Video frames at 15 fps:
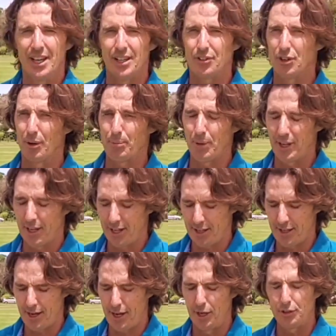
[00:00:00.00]
He's got plenty
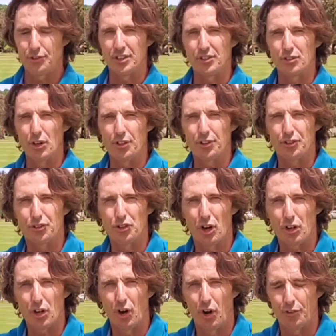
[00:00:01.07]
of those. He's got the
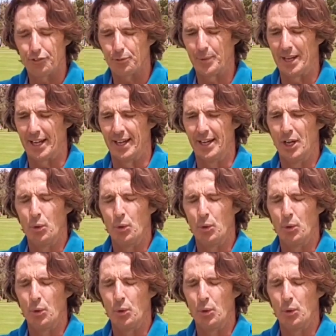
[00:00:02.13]
stock off spinner.